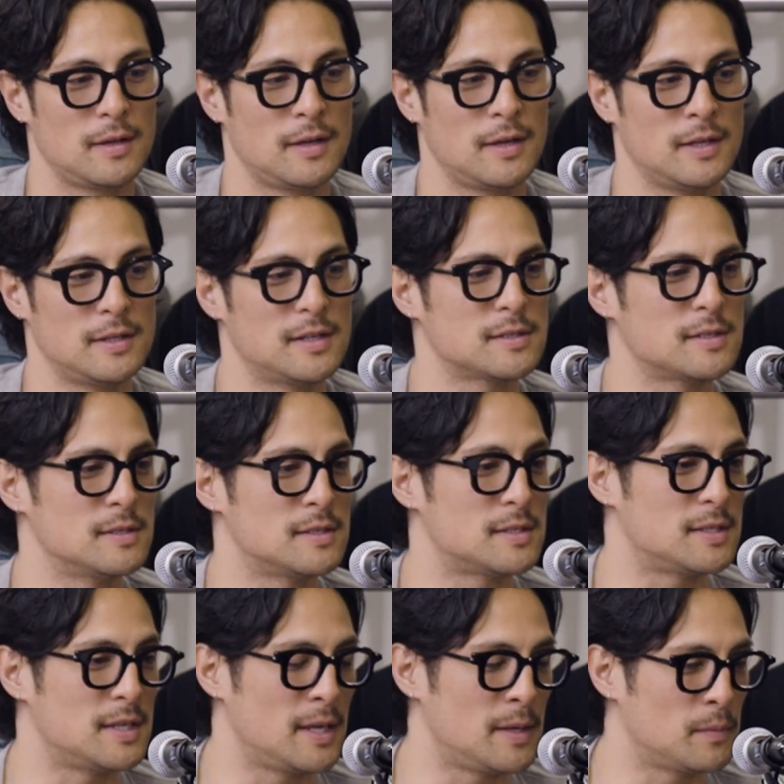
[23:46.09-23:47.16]
it doesn't
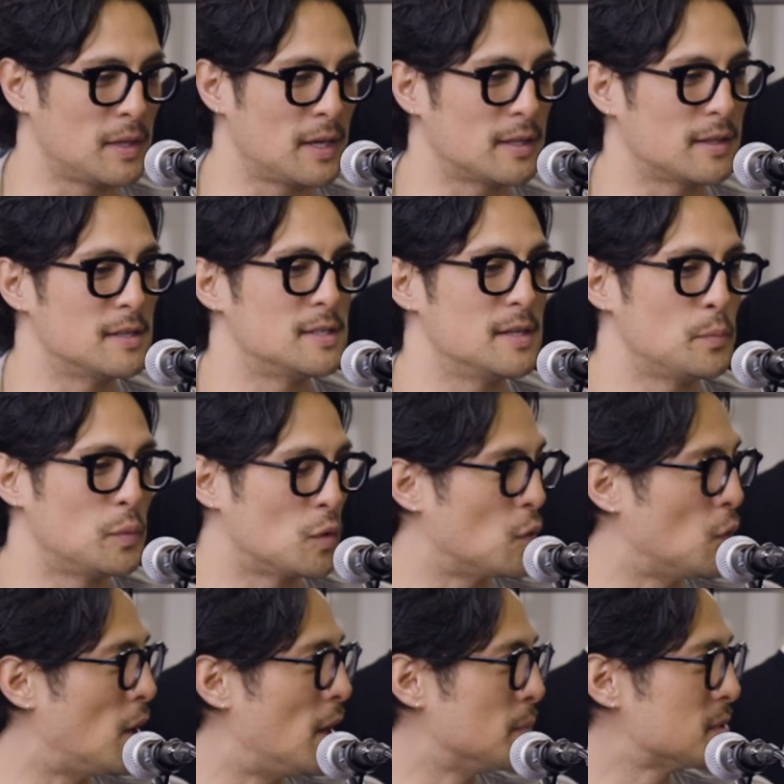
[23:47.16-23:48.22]
seem like the
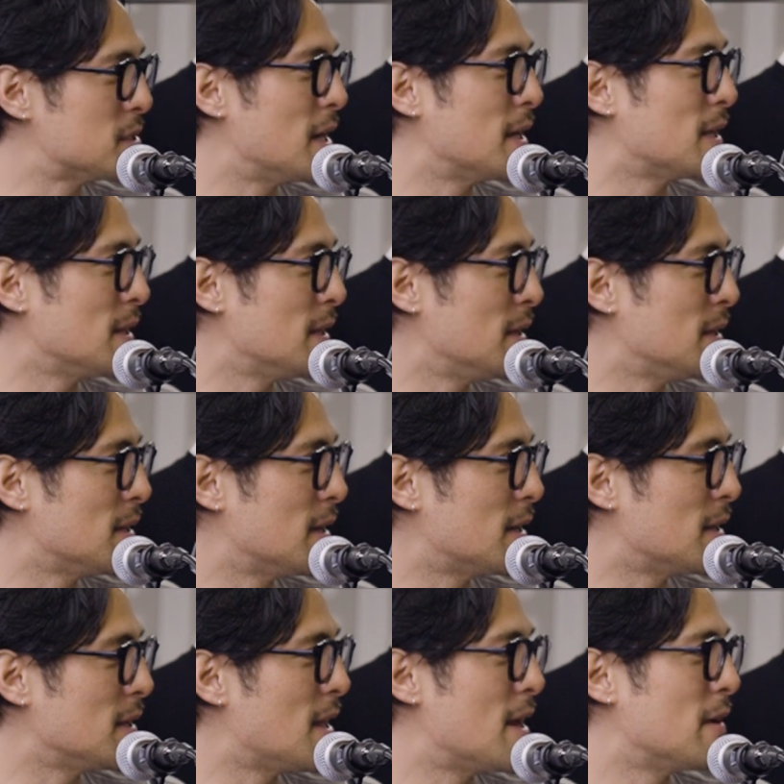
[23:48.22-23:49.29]
typical upcycling,
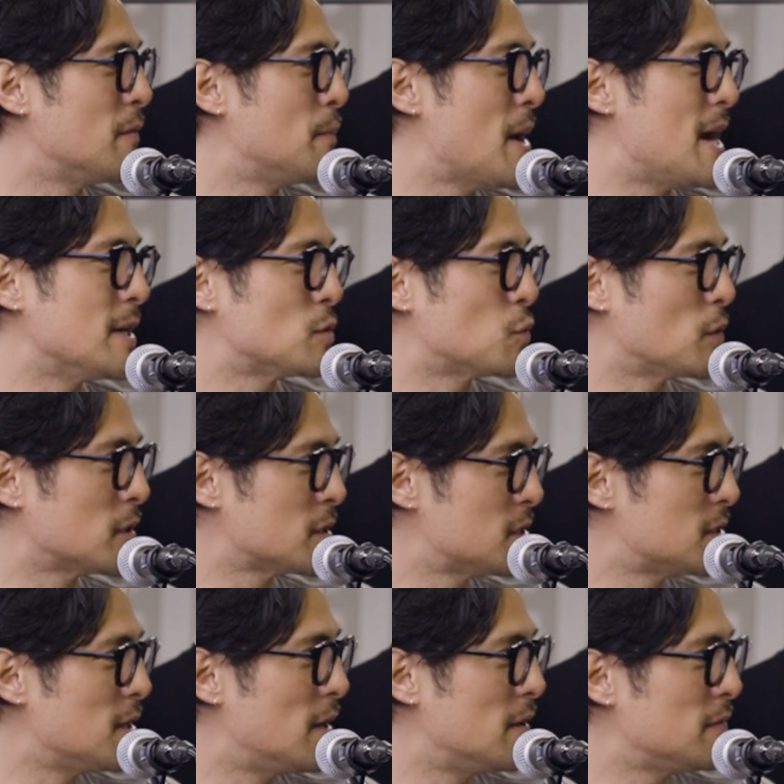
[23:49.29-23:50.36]
like a lot of patchwork
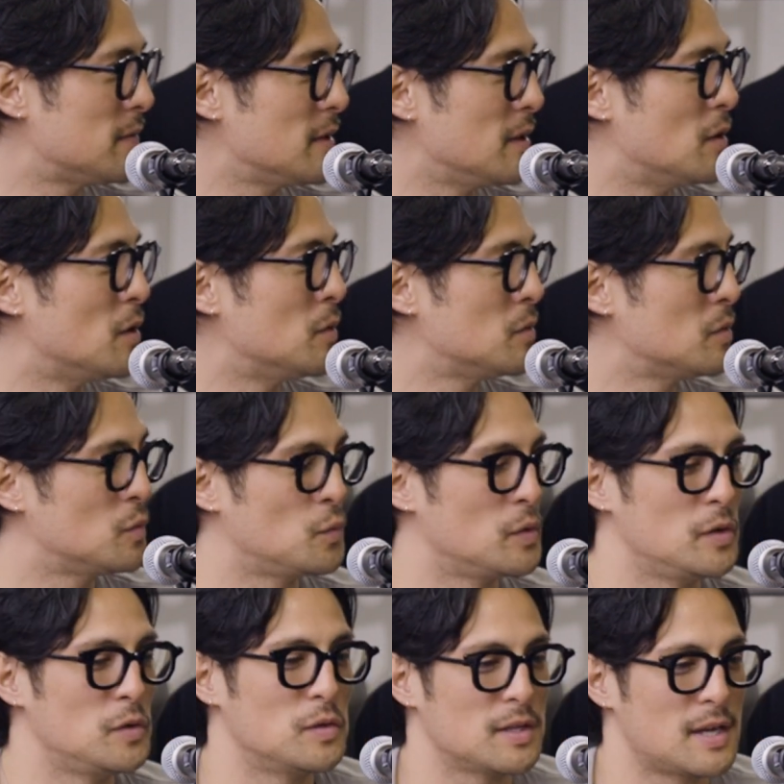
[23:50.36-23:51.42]
stuff. You know, we
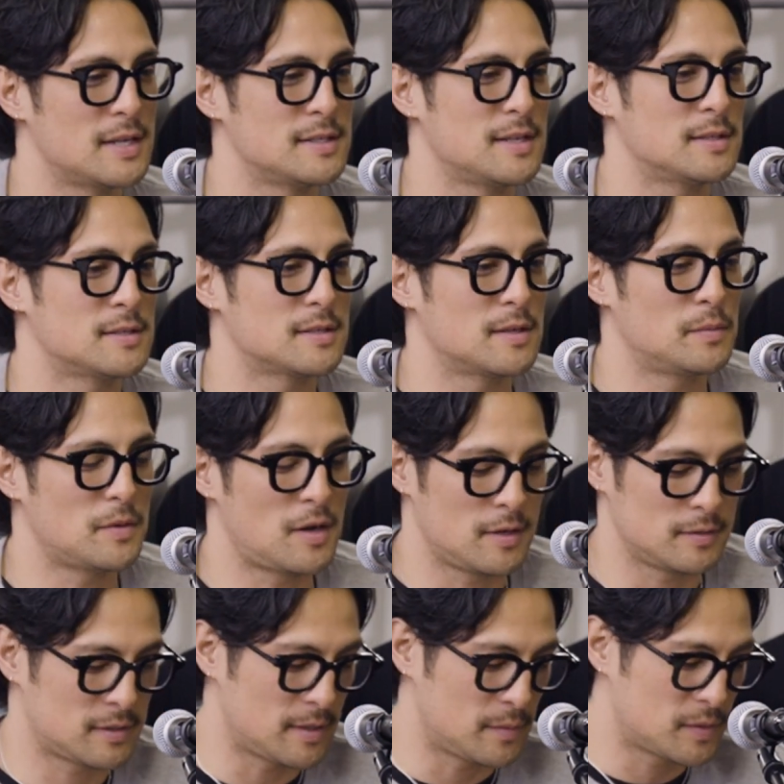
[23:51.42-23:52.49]
utilize that
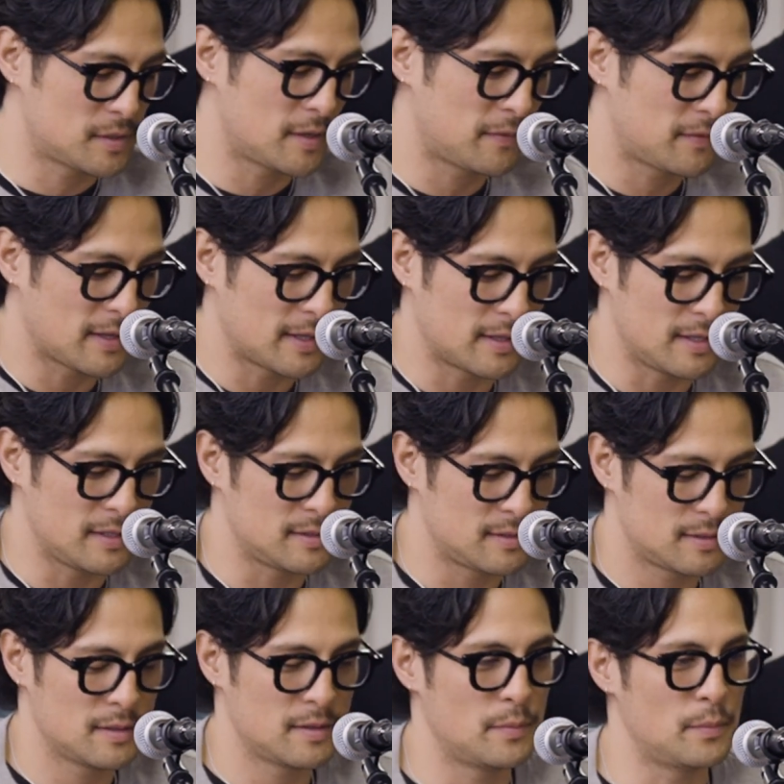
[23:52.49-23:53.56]
on some stuff like
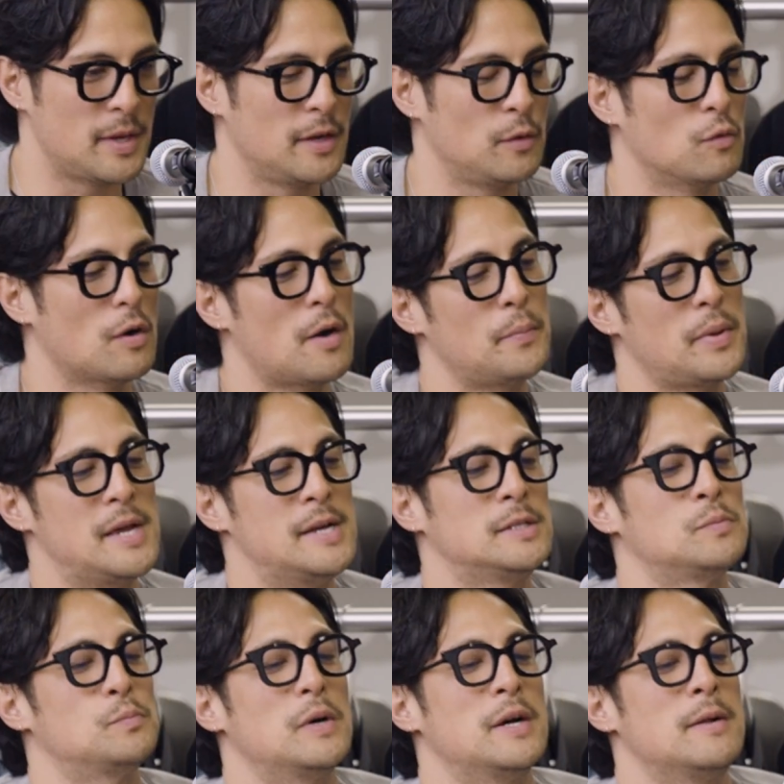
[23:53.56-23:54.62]
these many raw
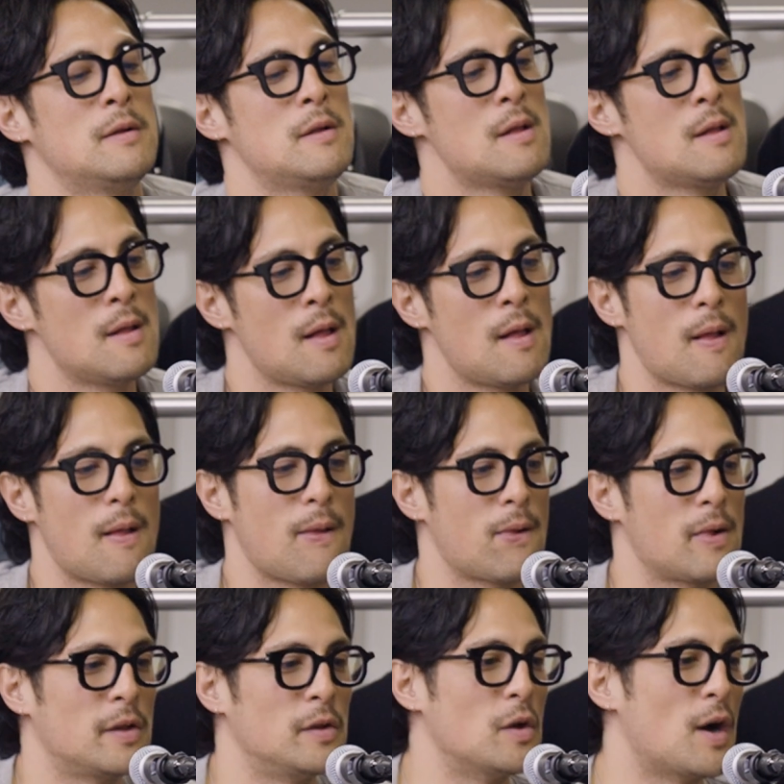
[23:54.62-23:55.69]
pants, but
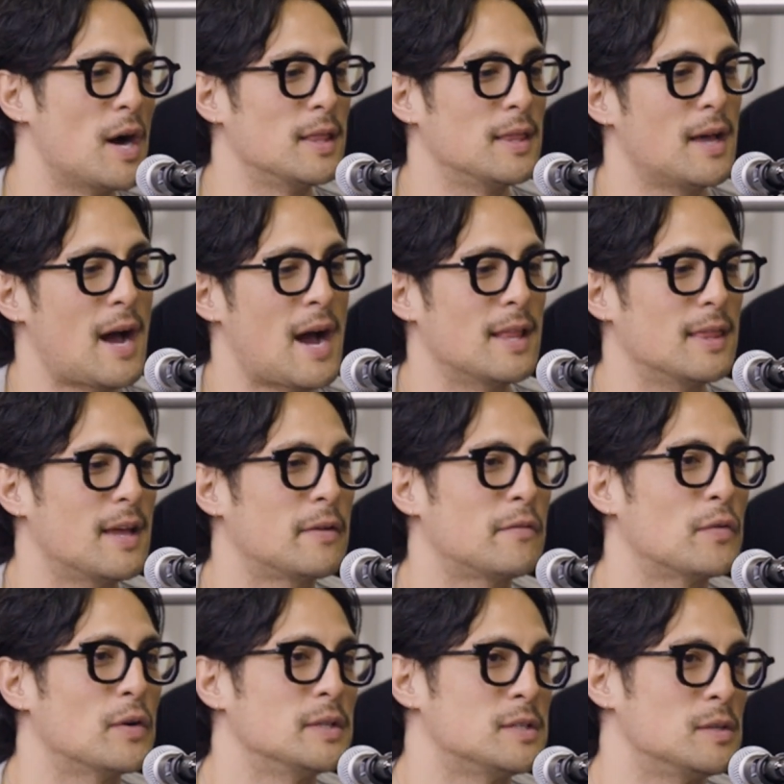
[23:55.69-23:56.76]
you know, I like
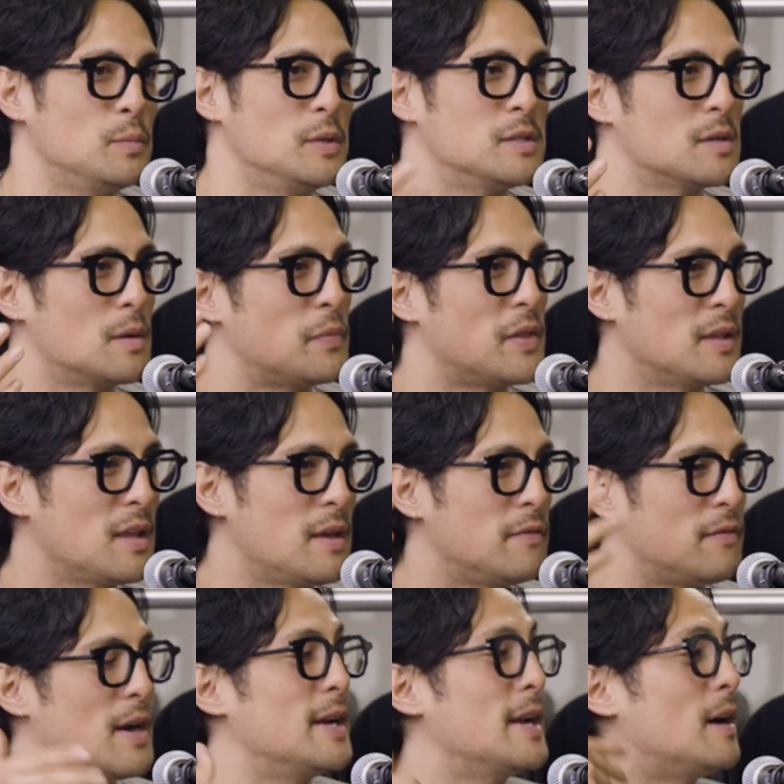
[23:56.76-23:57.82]
for it to be something they
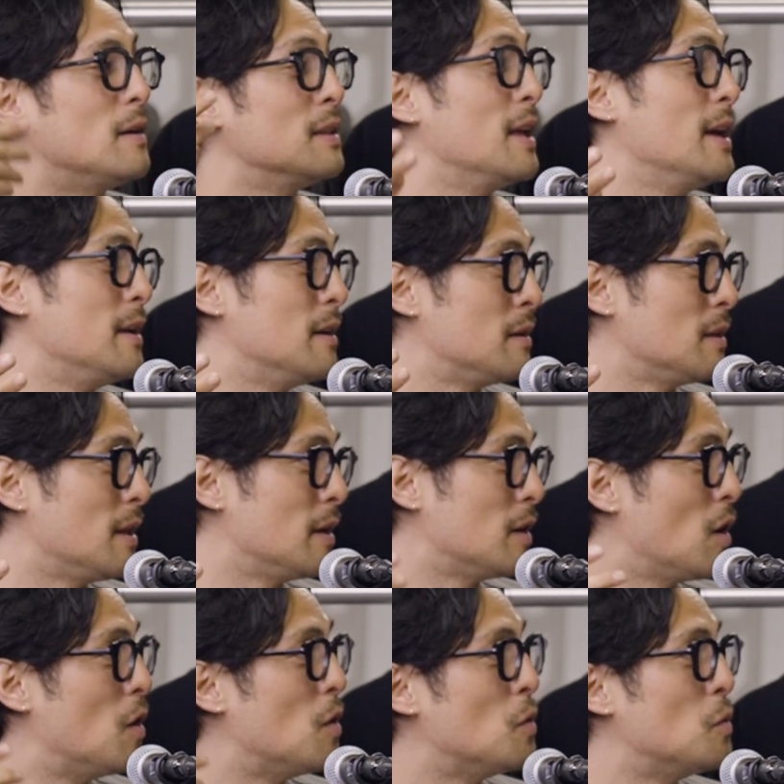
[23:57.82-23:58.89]
find out later. Like,
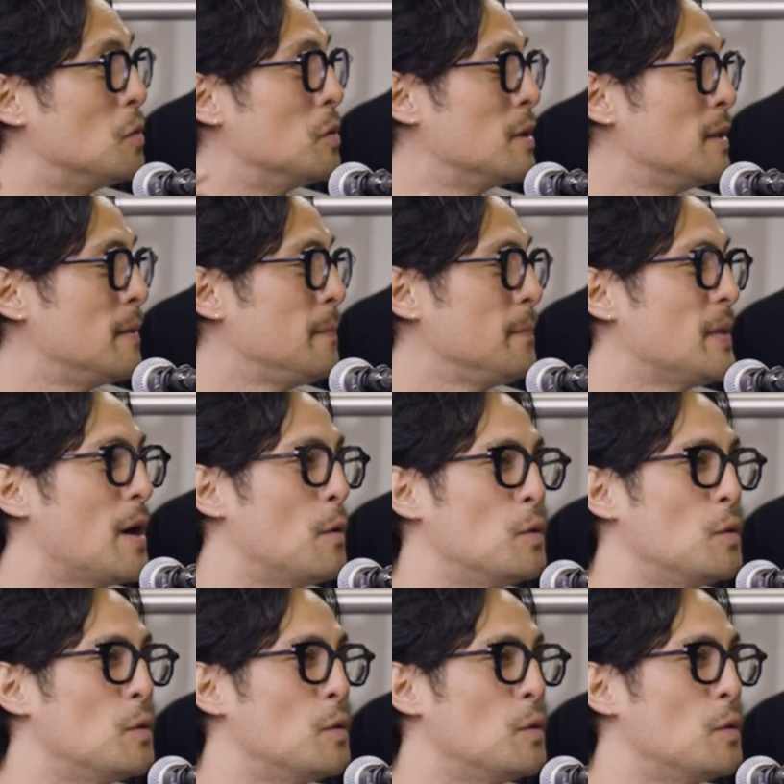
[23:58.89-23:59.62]
oh, I